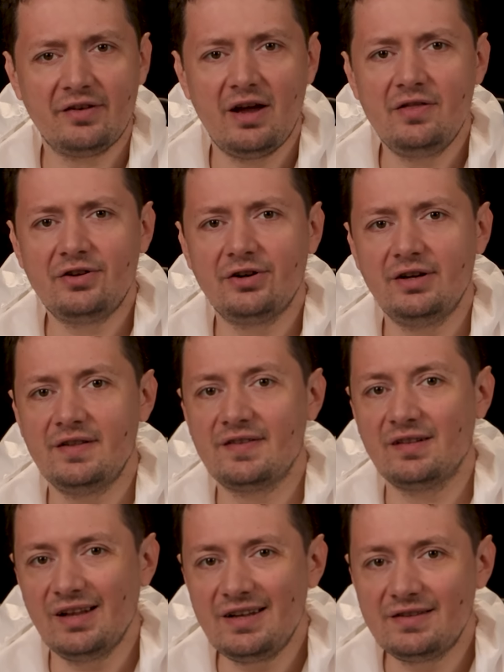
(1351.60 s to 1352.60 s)
entered
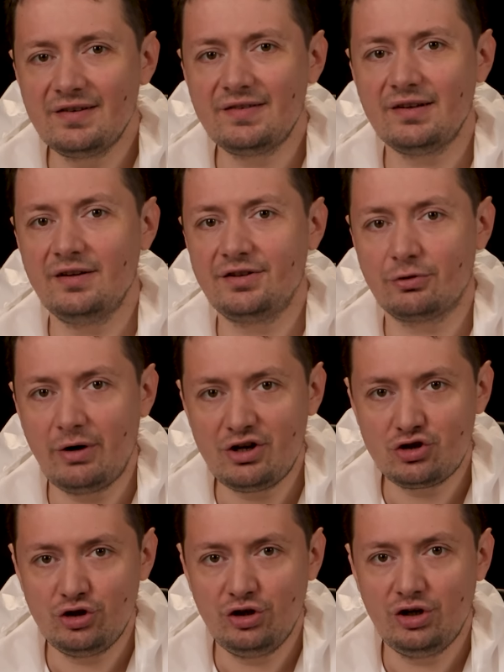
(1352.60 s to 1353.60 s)
its latest
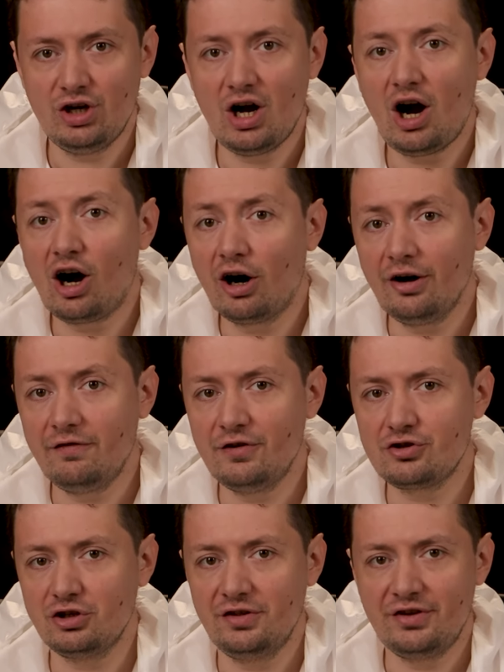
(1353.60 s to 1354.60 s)
iteration:
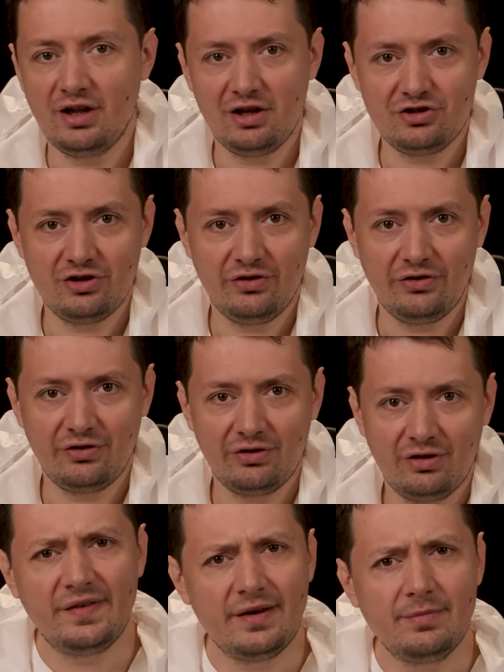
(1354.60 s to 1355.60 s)
artificial intelligence.
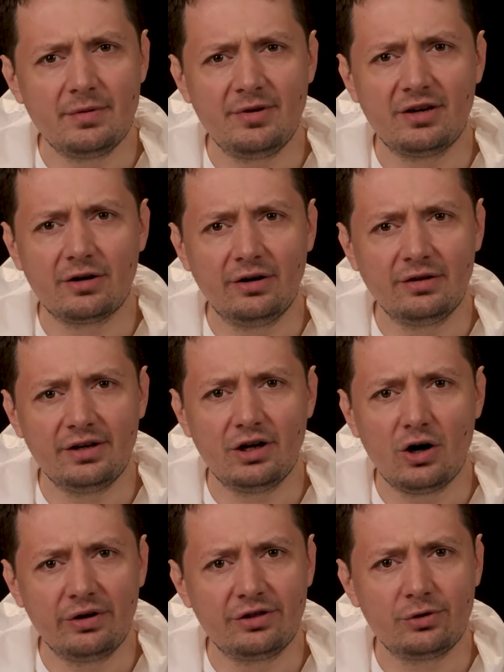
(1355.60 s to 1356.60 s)
We seem to be currently
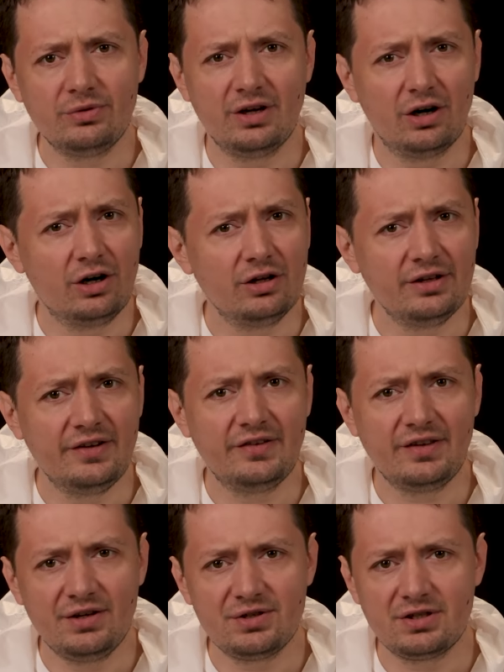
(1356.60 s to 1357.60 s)
going through the early
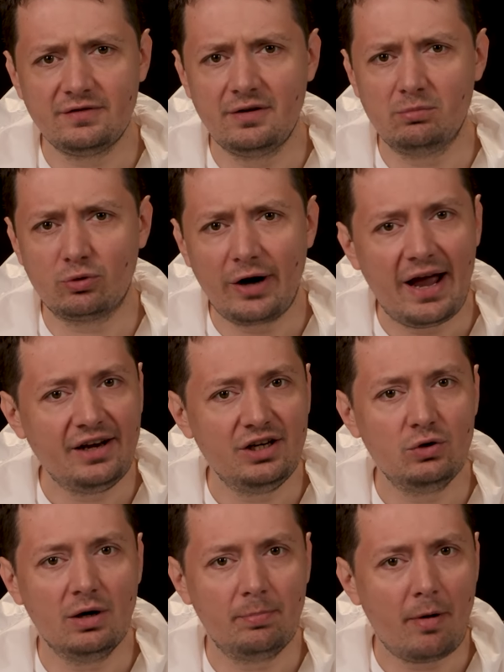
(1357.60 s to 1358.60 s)
stages of a brand
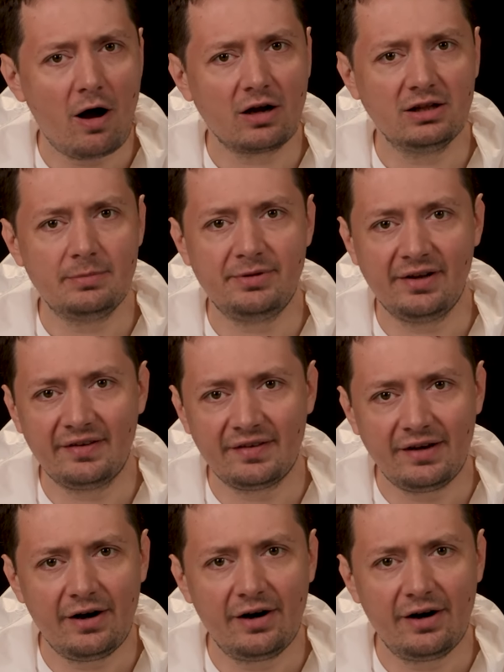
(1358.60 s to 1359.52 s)
new apocalyptic scare